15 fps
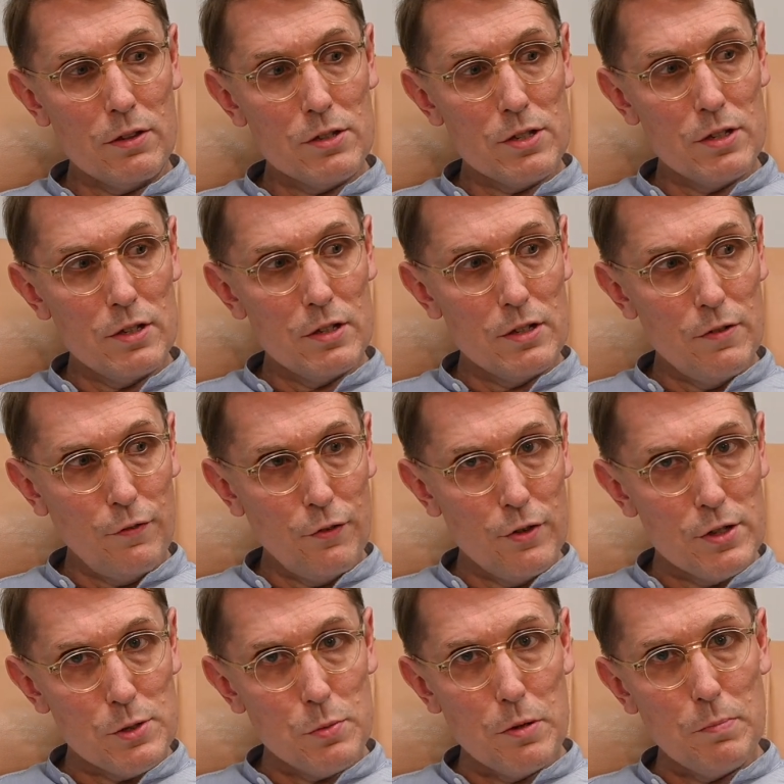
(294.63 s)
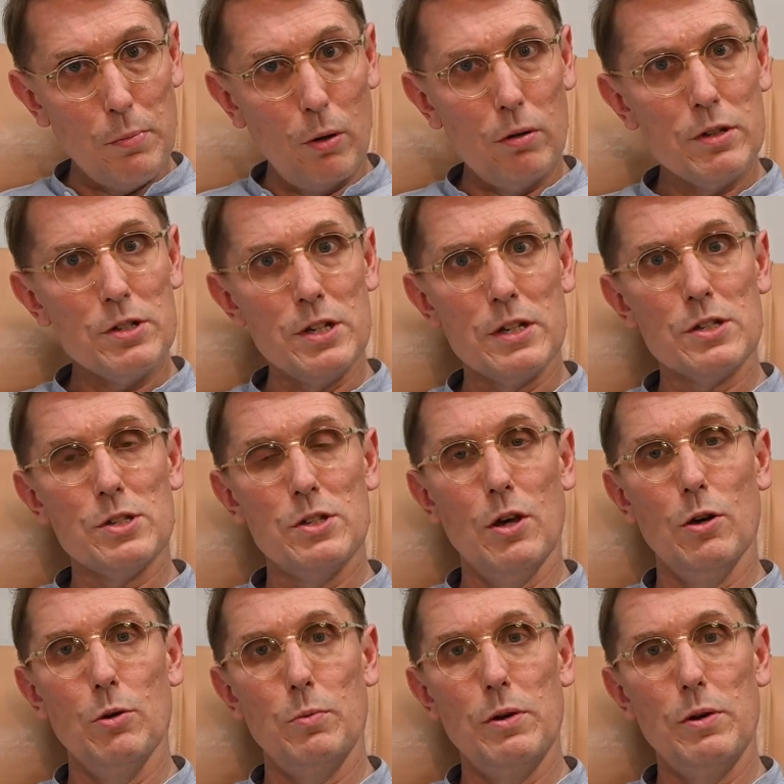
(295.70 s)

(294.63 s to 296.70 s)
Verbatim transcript: to the difference with politics, though,